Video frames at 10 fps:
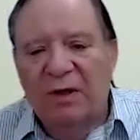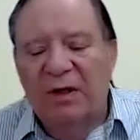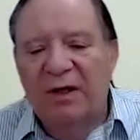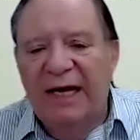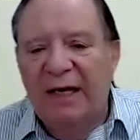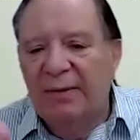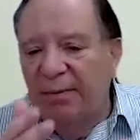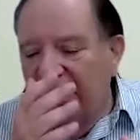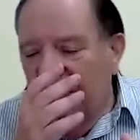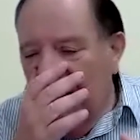that
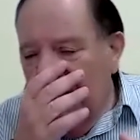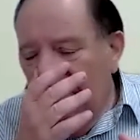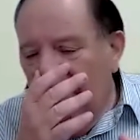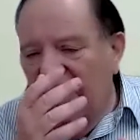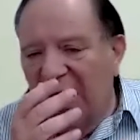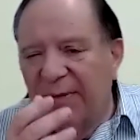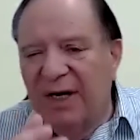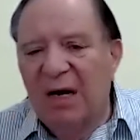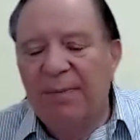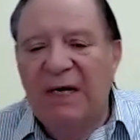may or may
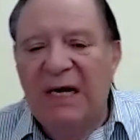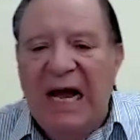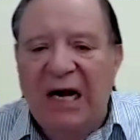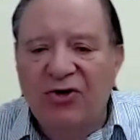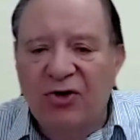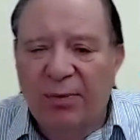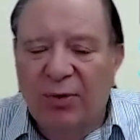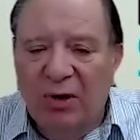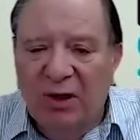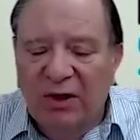not be
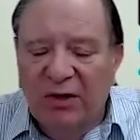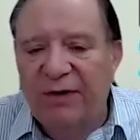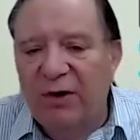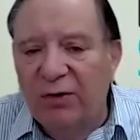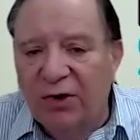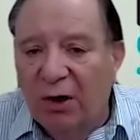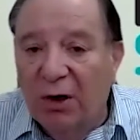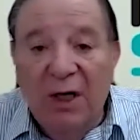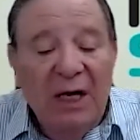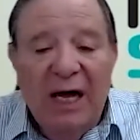actionable in the future,
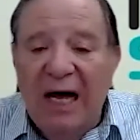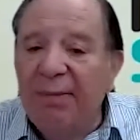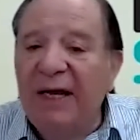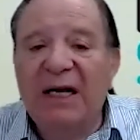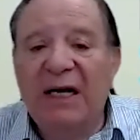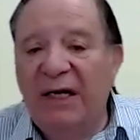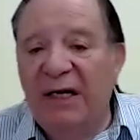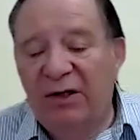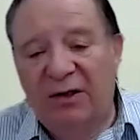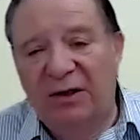I may not need
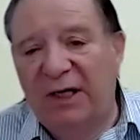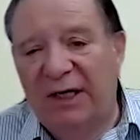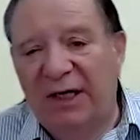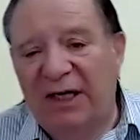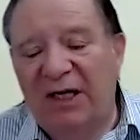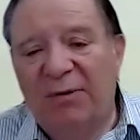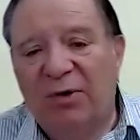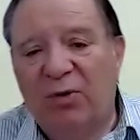it today. But